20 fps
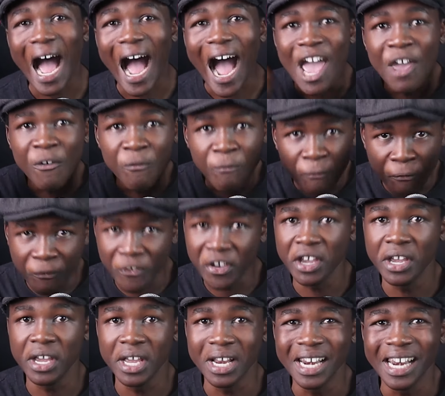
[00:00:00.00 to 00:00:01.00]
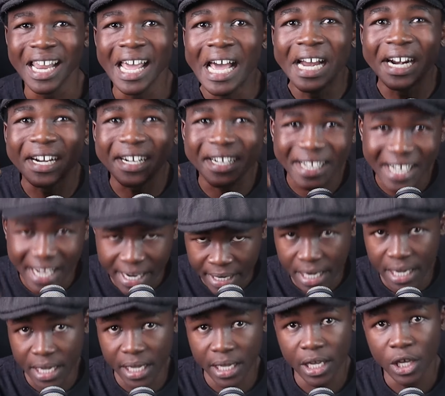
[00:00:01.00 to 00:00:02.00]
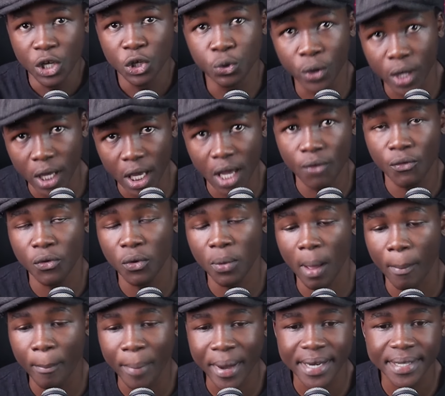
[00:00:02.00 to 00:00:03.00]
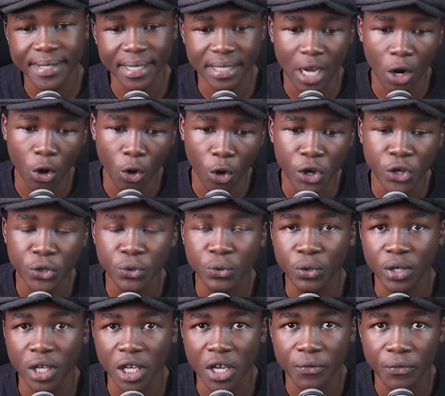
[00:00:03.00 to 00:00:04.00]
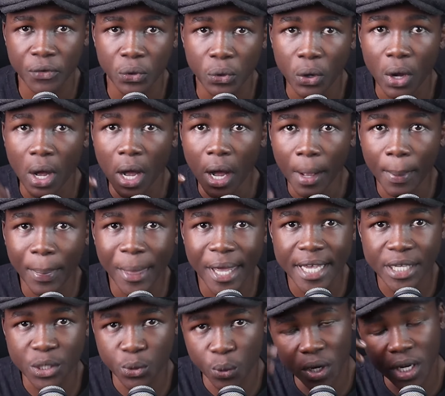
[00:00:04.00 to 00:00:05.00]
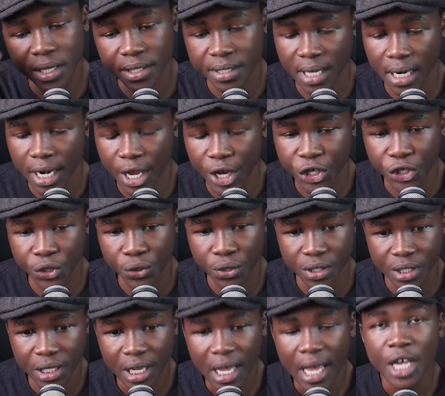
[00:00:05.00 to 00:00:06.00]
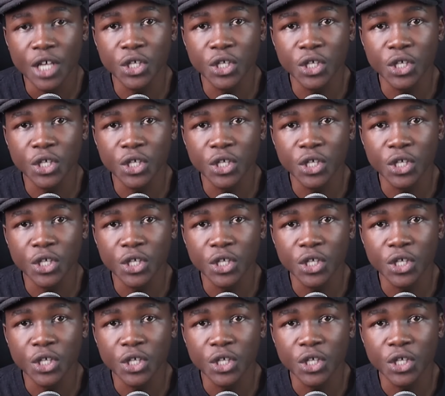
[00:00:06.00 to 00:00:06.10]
I feel ready to give you the bets that are going to give you these winning selections.